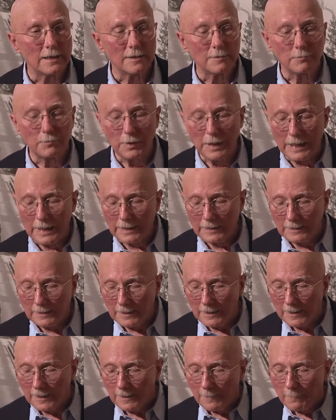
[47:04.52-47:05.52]

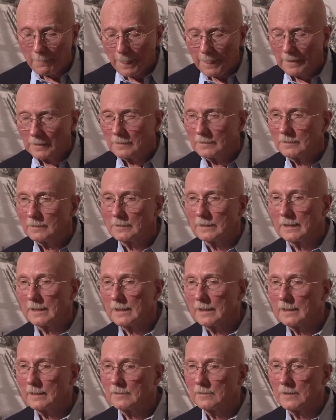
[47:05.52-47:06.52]
But the
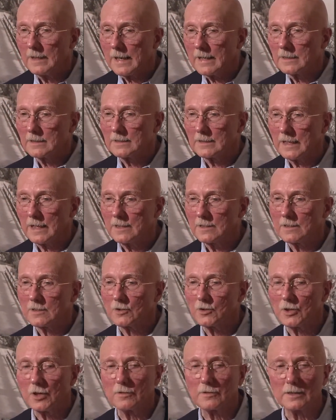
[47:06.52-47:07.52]
United States
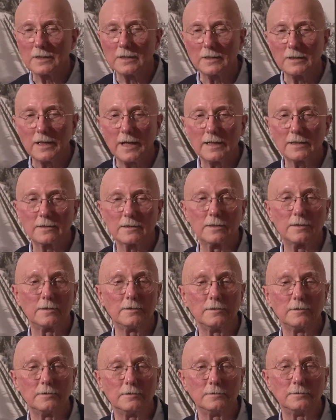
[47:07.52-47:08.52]
has chosen not
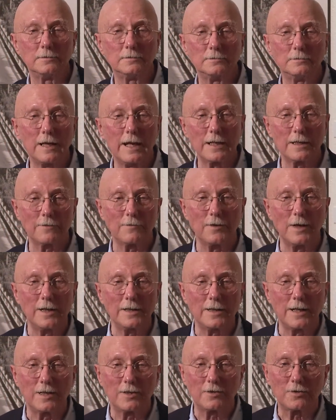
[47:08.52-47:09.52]
to ratify
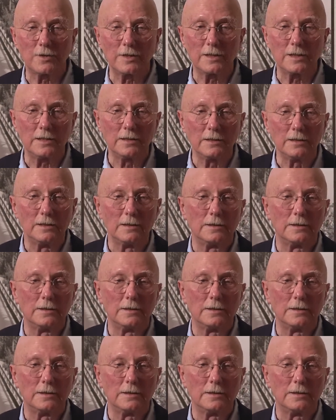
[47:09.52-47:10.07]
that treaty